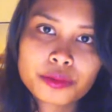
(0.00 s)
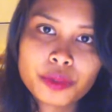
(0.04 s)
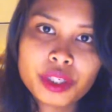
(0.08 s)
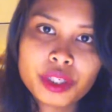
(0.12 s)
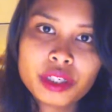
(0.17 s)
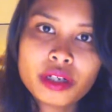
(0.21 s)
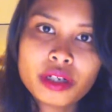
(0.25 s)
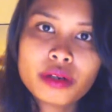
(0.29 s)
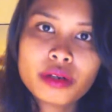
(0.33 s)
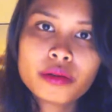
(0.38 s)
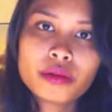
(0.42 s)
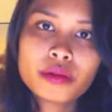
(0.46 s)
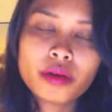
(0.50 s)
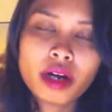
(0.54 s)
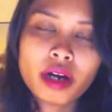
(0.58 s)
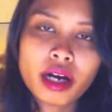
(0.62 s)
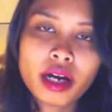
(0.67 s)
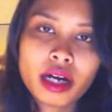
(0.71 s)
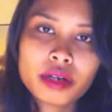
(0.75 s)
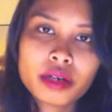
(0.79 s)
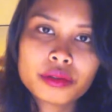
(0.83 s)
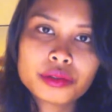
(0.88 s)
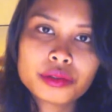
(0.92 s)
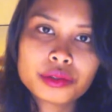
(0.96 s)
We know
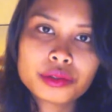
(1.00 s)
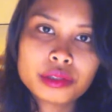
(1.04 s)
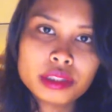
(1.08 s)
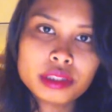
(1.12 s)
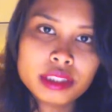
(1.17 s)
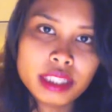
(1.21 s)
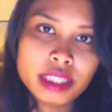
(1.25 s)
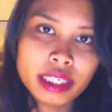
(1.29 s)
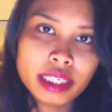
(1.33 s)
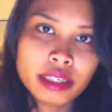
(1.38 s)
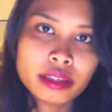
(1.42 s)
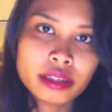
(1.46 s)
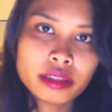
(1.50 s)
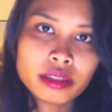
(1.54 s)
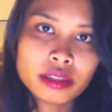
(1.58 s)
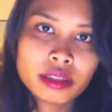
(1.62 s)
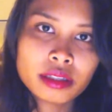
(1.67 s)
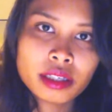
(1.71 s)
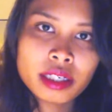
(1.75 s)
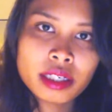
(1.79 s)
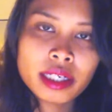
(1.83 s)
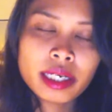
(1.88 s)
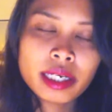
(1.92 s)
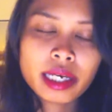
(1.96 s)
how to
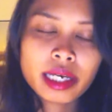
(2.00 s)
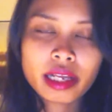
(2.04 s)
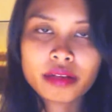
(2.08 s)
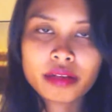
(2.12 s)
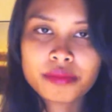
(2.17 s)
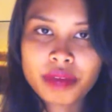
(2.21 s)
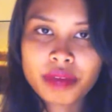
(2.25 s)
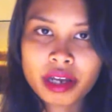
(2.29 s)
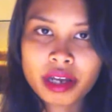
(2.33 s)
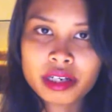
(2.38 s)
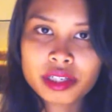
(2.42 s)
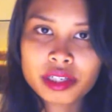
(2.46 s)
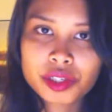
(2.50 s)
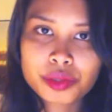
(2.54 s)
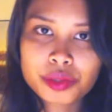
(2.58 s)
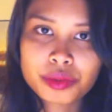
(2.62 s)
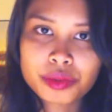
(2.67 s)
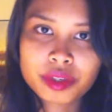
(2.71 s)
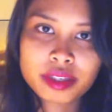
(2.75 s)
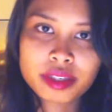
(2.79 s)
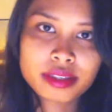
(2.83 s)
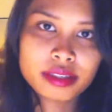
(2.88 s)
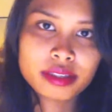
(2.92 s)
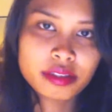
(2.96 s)
deal and manage
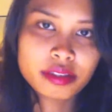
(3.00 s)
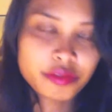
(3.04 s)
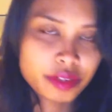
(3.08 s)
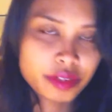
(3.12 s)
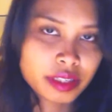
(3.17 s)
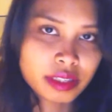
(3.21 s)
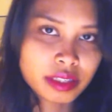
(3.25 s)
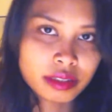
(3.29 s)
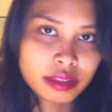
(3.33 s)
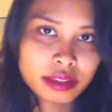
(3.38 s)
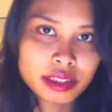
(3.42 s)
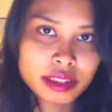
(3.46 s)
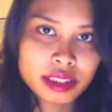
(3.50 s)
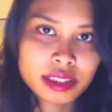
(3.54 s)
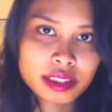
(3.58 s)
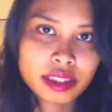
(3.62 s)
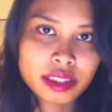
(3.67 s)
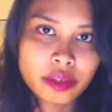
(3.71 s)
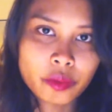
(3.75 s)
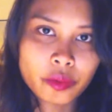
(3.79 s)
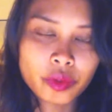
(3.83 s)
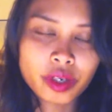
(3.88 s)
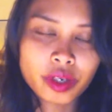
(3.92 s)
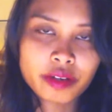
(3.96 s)
with difficulties
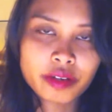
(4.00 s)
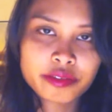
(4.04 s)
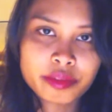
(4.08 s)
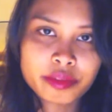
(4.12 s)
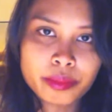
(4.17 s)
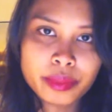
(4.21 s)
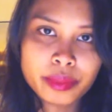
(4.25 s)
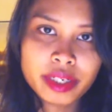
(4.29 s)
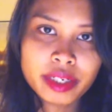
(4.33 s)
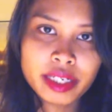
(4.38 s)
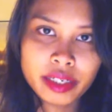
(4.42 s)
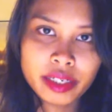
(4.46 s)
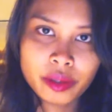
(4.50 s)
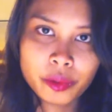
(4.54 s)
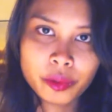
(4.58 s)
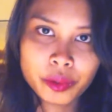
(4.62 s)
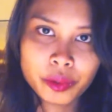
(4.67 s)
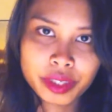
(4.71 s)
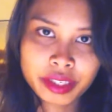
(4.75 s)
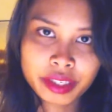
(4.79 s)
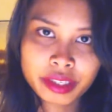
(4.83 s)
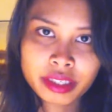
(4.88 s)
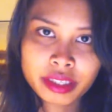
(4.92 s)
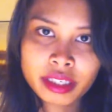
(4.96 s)
that we are familiar
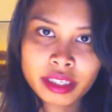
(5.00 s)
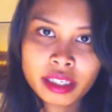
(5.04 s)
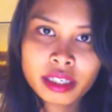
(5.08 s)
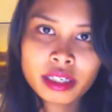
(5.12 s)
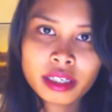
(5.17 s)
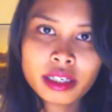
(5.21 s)
with,